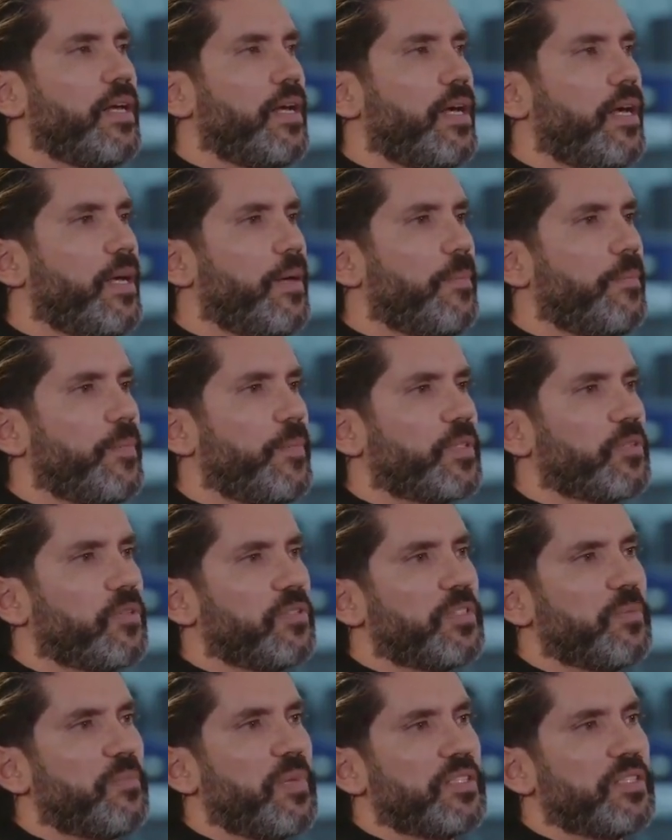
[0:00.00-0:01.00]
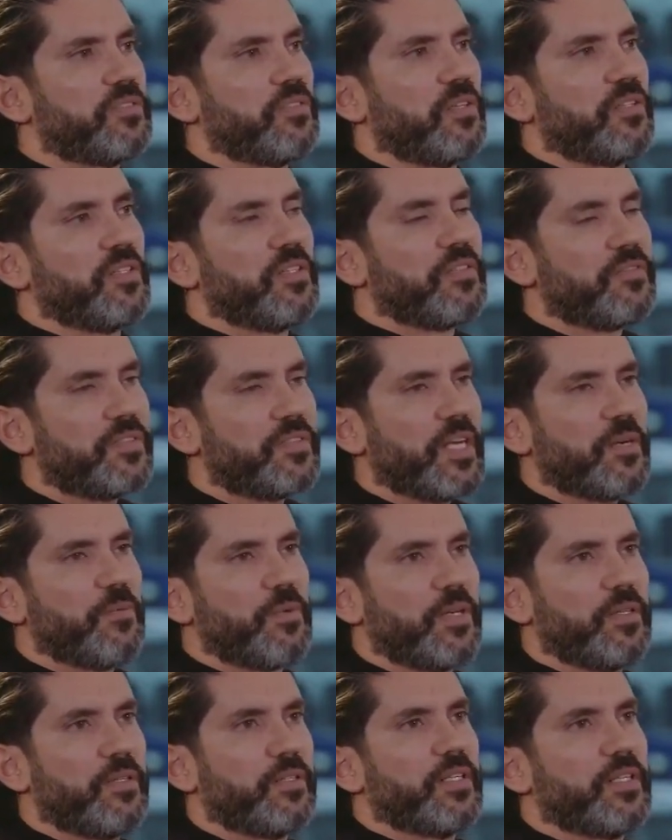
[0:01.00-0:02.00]
It all depends on if they
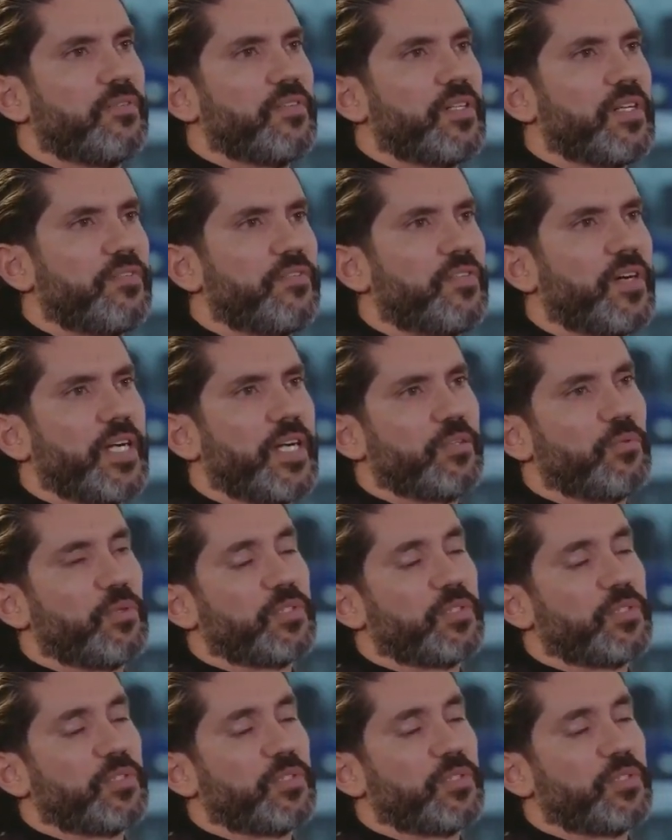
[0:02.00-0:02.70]
were given a fine,